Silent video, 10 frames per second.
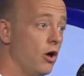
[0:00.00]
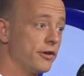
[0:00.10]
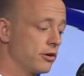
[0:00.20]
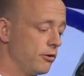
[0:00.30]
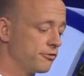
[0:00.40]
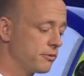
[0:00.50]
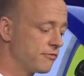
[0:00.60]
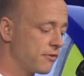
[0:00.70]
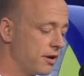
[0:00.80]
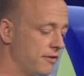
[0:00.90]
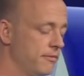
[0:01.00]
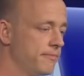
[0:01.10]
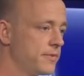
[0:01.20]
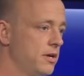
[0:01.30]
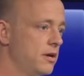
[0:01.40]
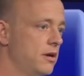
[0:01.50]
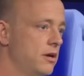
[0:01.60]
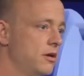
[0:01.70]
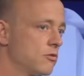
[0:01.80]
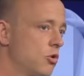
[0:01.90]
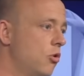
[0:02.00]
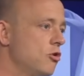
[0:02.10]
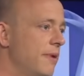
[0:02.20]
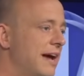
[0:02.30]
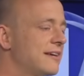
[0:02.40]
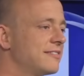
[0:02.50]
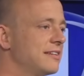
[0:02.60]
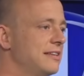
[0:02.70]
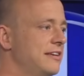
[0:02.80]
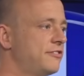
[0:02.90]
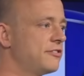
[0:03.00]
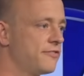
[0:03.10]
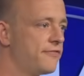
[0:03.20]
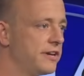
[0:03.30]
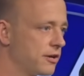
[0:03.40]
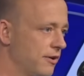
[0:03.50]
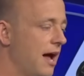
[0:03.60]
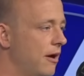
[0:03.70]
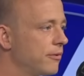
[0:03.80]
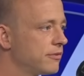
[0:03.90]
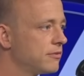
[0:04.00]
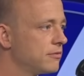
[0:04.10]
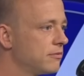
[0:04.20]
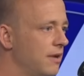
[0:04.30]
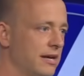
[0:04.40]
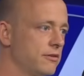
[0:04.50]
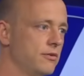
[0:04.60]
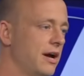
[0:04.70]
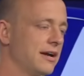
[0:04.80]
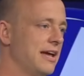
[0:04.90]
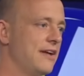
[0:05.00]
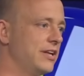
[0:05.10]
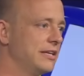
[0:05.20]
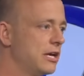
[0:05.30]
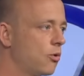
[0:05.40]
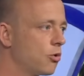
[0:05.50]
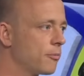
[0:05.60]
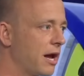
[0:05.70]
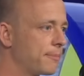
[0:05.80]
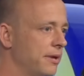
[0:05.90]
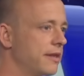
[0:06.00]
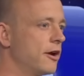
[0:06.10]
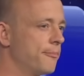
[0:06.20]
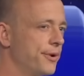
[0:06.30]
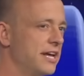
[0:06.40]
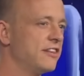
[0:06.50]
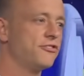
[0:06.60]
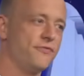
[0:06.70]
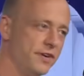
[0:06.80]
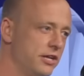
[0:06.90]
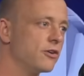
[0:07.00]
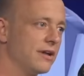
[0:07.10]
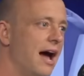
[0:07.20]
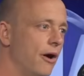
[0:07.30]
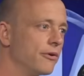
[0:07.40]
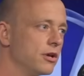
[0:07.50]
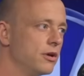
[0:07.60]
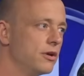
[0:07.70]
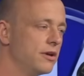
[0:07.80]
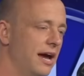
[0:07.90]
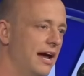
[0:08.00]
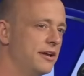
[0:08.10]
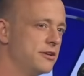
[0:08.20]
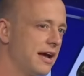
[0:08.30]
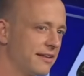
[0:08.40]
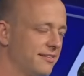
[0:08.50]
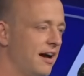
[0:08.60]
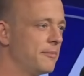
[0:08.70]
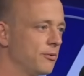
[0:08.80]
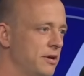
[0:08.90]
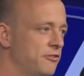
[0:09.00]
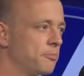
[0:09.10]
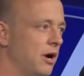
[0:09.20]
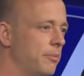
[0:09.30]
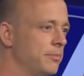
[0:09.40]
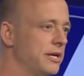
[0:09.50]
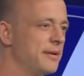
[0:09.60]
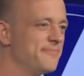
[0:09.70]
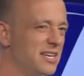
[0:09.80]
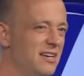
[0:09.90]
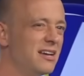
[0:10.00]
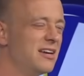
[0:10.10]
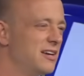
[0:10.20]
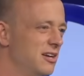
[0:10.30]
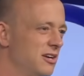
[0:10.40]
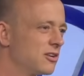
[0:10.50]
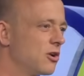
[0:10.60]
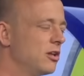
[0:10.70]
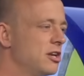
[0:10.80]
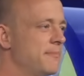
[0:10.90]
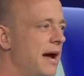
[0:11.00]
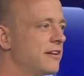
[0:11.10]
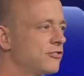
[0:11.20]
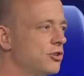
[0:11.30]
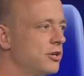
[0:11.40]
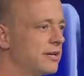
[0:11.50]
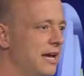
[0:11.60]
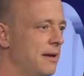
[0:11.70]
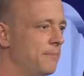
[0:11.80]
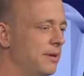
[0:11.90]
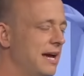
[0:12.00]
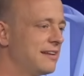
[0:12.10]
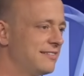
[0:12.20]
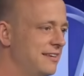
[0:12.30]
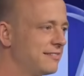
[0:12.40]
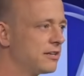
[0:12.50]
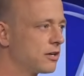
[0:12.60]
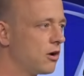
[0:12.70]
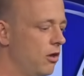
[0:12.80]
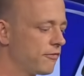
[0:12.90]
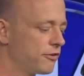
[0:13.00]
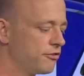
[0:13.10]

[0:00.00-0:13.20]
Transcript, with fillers: their goals are in front of them. Quarterback is at least figured out. Like, you're not going to have elite quarterback play there, but it's figured out. And you got Tommy Rees probably Calling about as good a game plan as he's going to call for